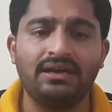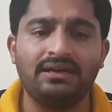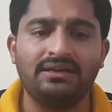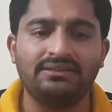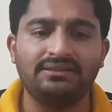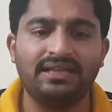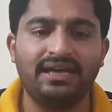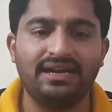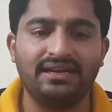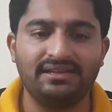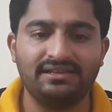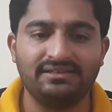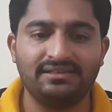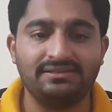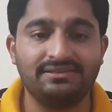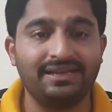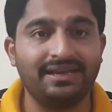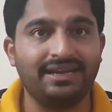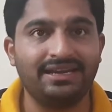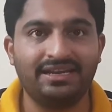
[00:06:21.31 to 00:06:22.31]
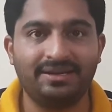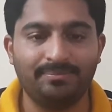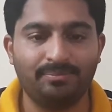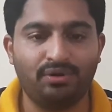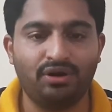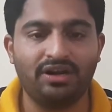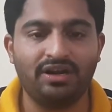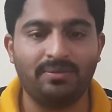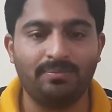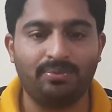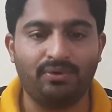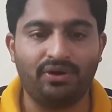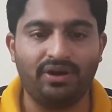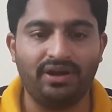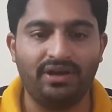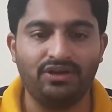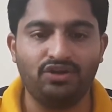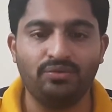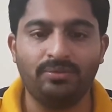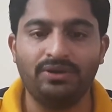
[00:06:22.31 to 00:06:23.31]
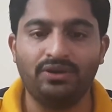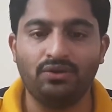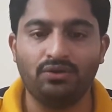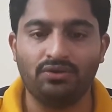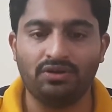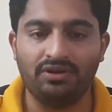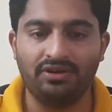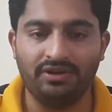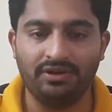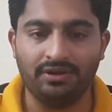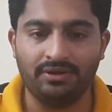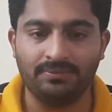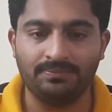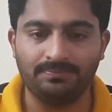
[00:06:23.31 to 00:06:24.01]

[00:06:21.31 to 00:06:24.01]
There is a second important point to be noted here.